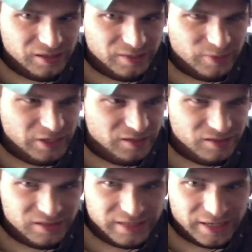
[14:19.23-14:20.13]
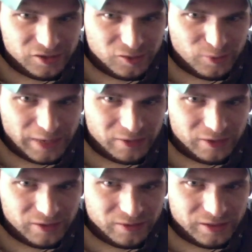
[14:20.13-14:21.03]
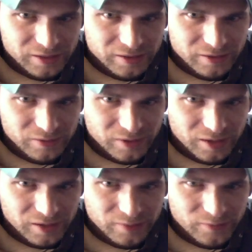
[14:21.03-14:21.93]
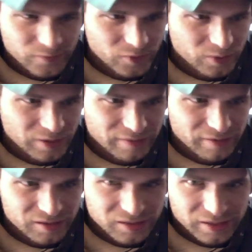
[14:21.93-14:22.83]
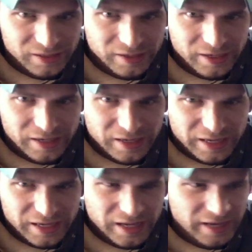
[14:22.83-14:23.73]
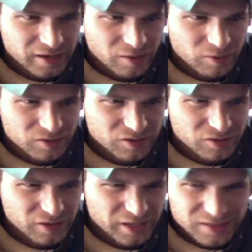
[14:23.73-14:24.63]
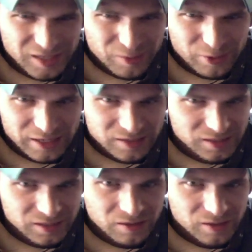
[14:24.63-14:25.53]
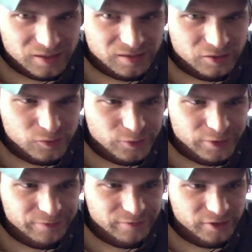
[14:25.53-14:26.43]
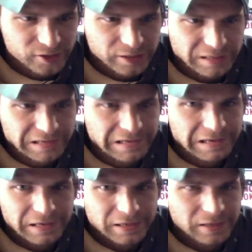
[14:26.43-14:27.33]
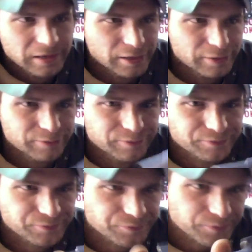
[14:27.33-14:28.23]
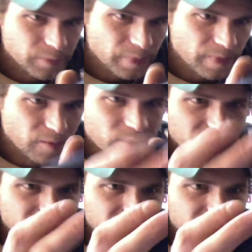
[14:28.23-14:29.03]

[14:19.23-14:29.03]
because the textured powder coating or whatever it is on here, it kind of almost, you're like, is that plastic? No, it's aluminum for sure. But